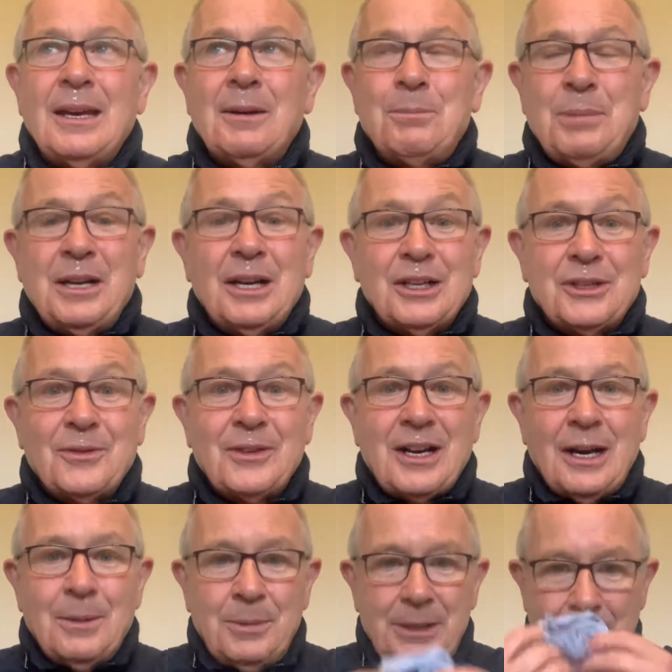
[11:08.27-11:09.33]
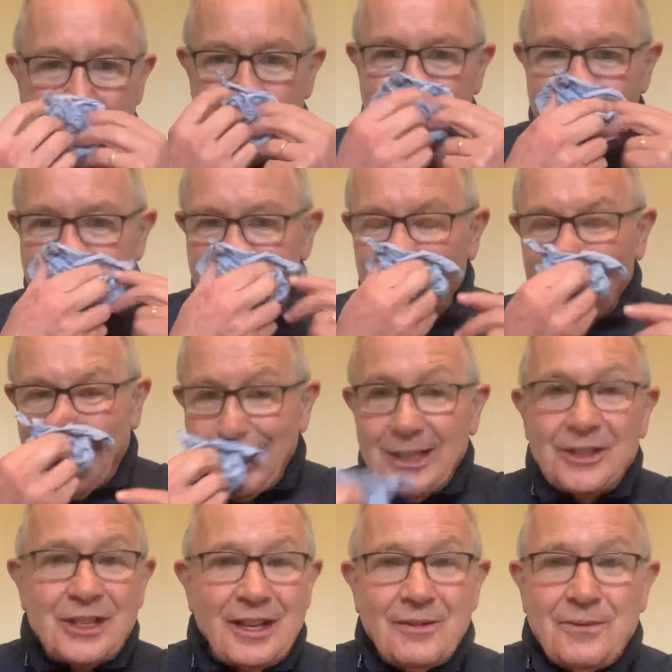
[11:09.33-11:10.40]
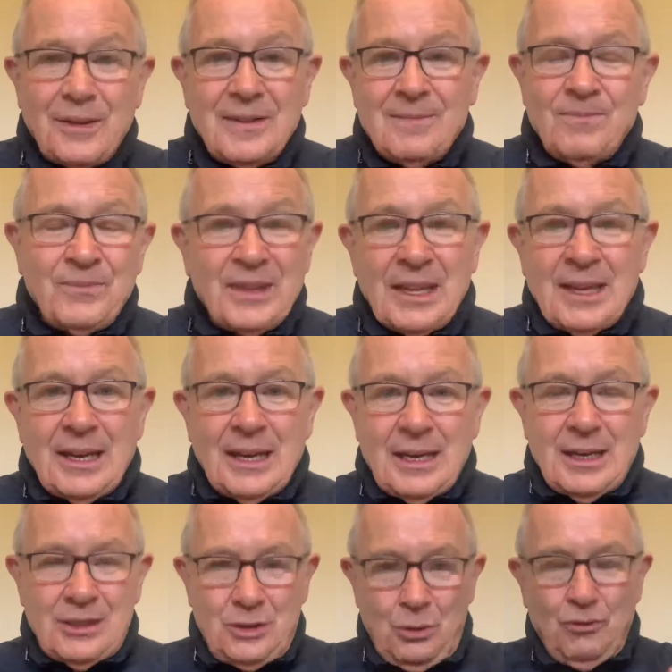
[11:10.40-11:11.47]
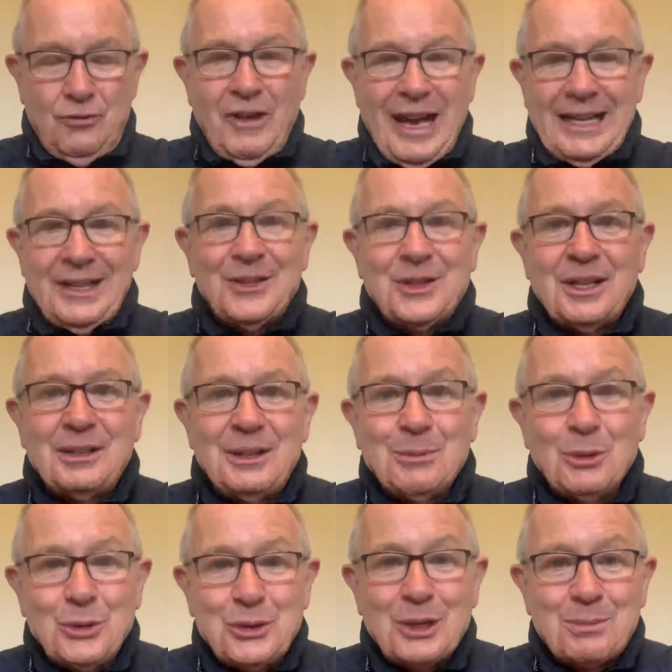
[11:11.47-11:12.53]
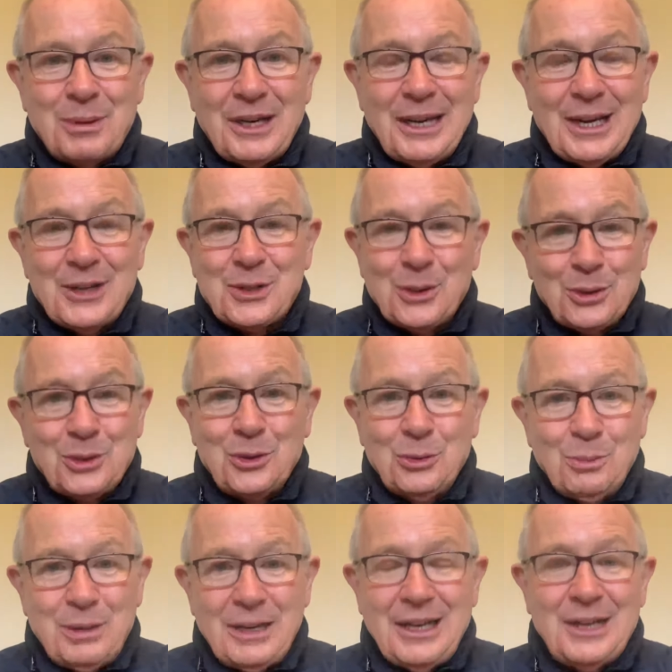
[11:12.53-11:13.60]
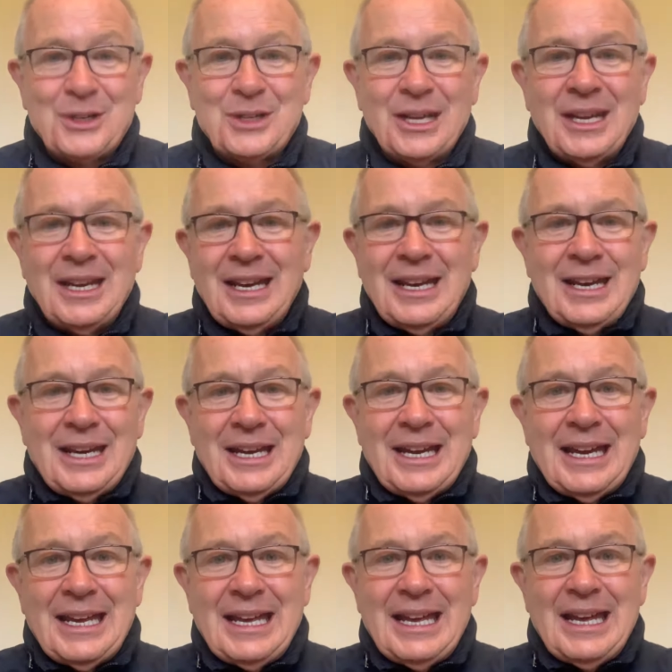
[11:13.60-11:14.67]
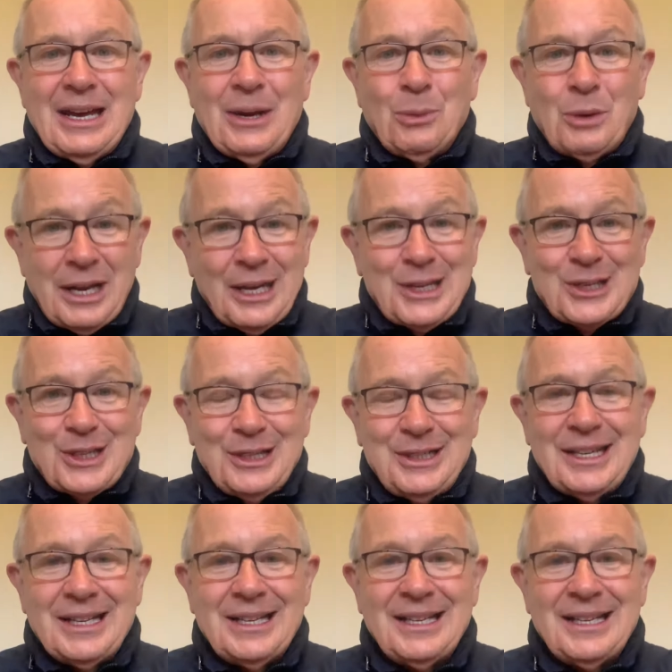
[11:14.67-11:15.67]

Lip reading: Because of a combination of two things, they've two factors, that the Munster players, those young players, were excellent.